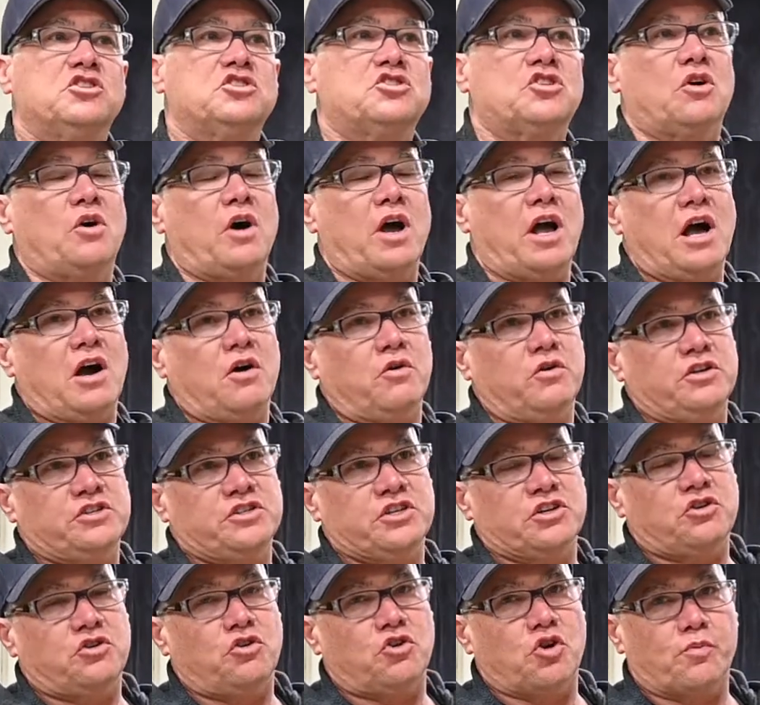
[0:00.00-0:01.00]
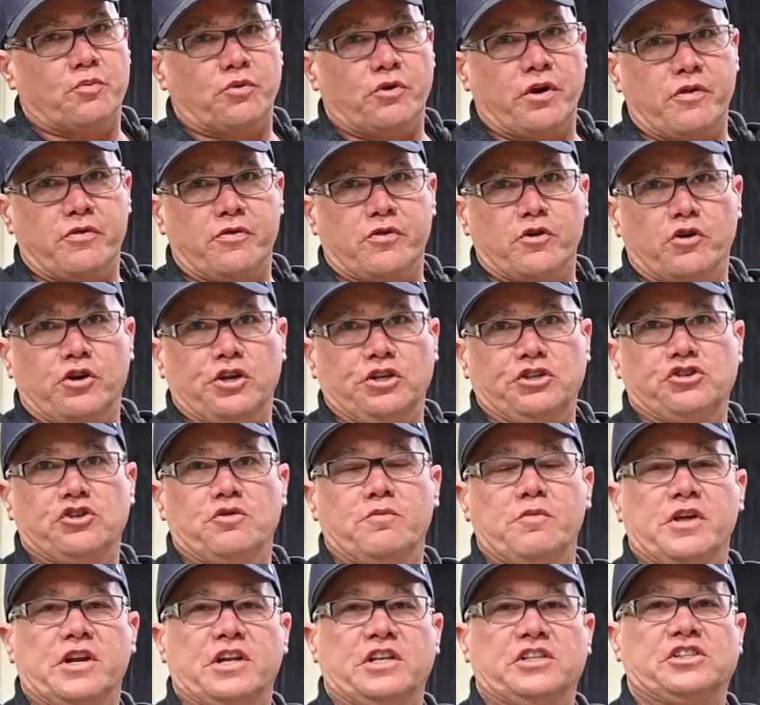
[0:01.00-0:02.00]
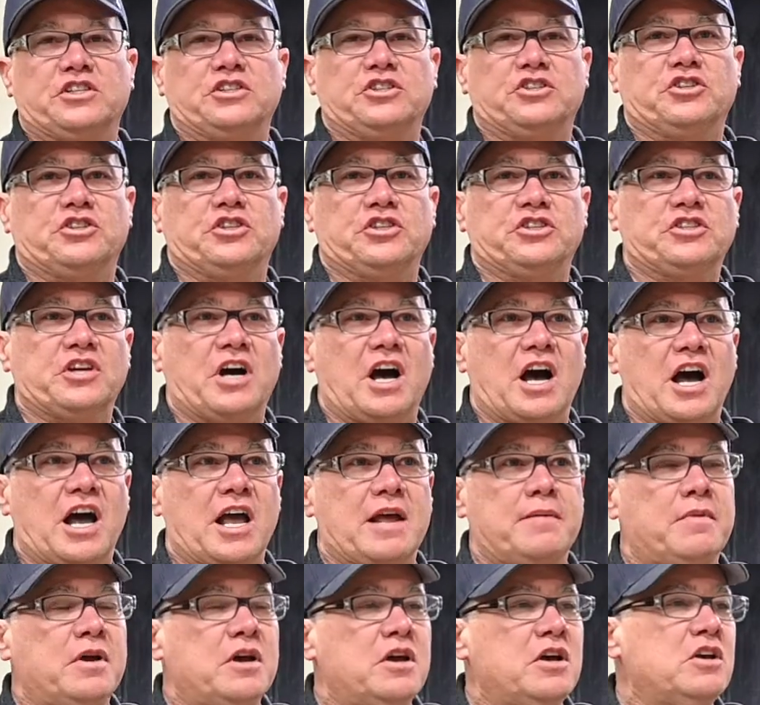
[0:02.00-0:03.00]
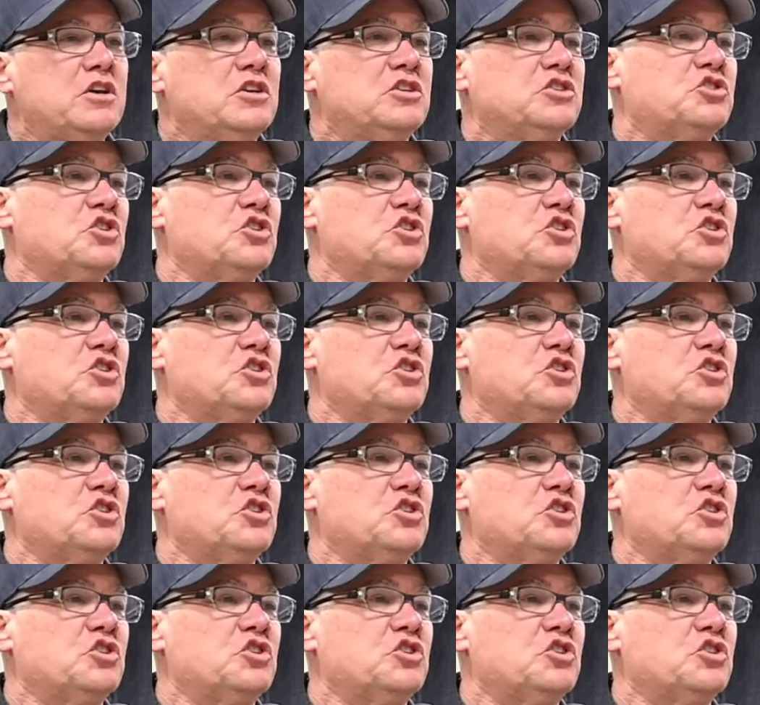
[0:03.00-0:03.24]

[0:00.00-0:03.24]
So I always incorporate 32 minutes into the time.